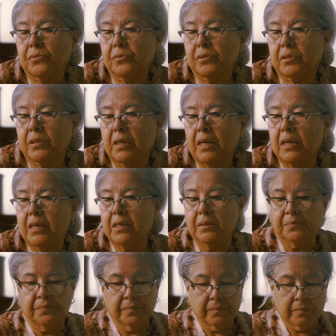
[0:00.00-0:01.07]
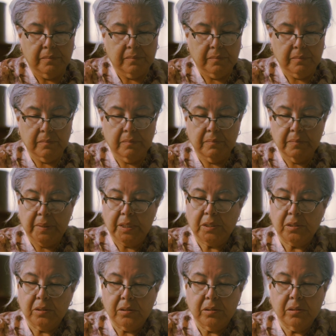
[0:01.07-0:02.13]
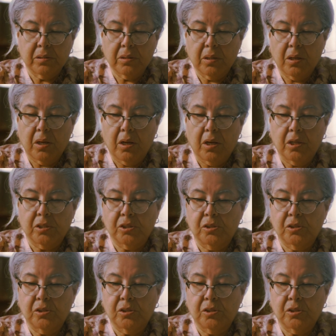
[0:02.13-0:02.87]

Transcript: own will, their own value of this language,